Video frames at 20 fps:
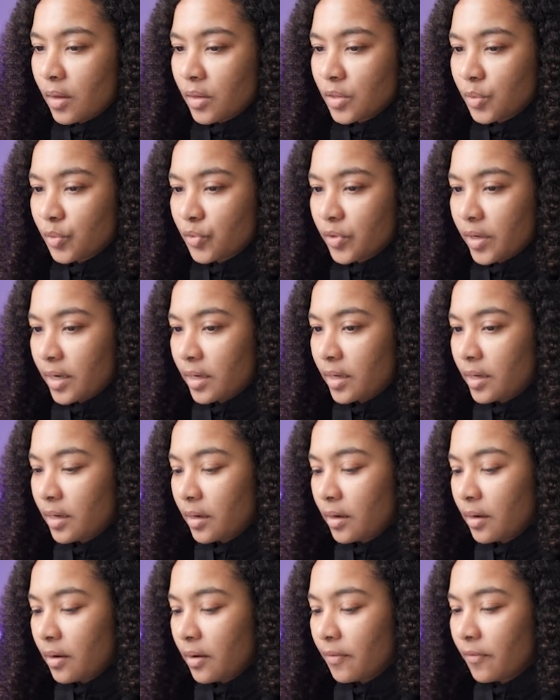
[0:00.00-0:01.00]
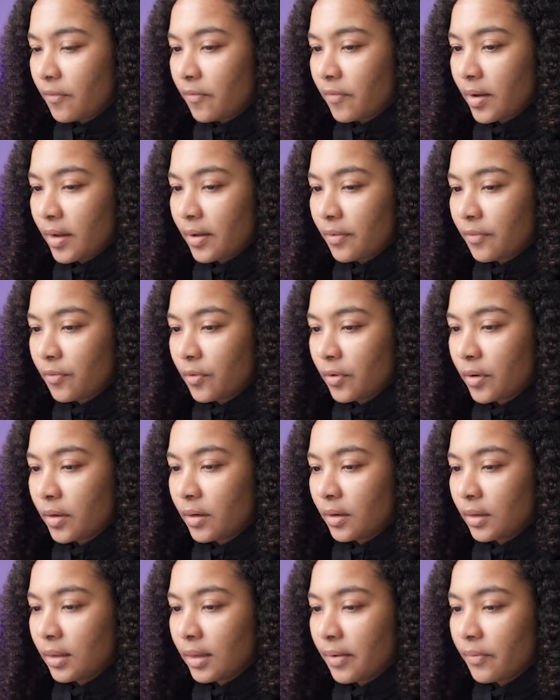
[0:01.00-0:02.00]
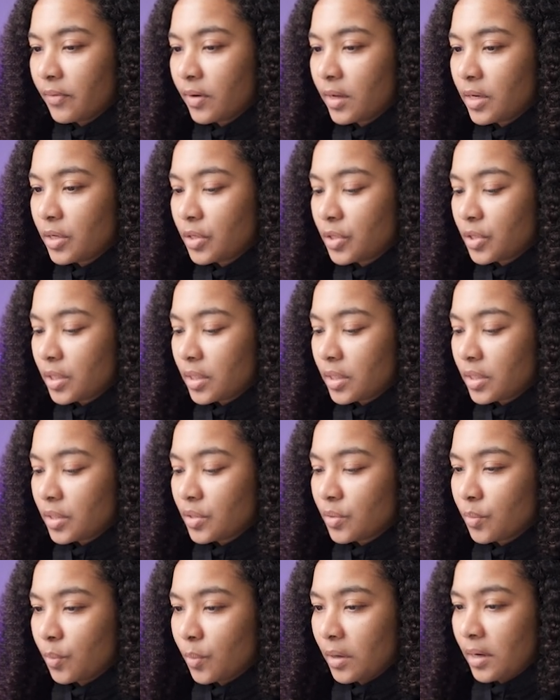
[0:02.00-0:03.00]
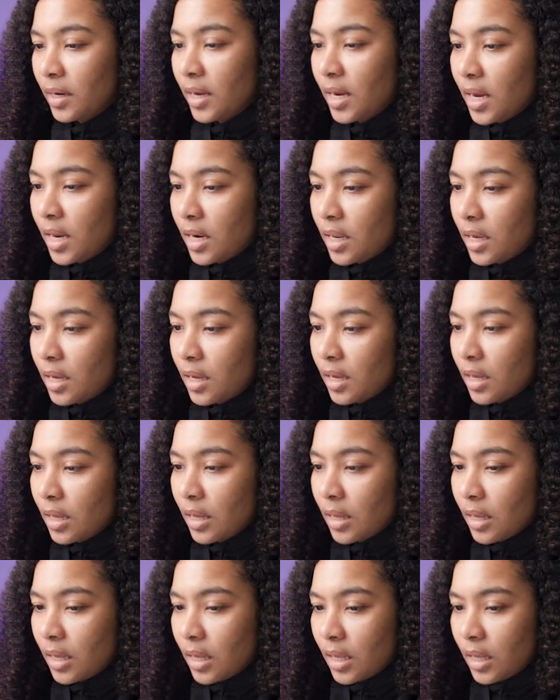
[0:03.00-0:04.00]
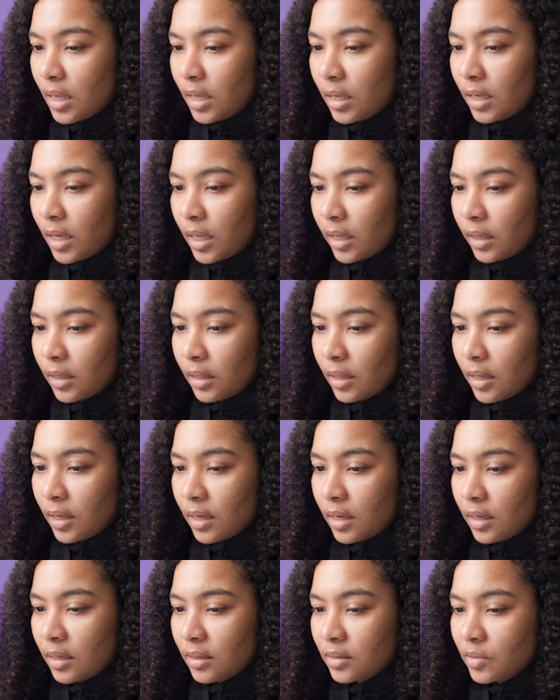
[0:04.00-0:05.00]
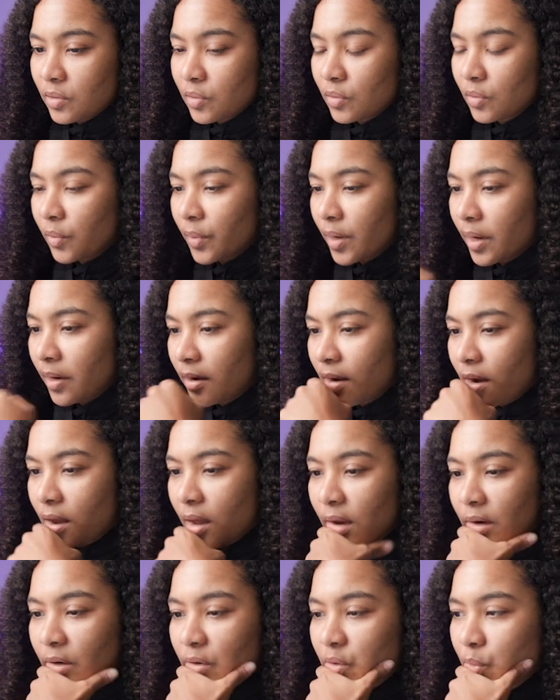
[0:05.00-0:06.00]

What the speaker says: So try it here. 5 foot, 11 inches, 180. Calculate. Okay, not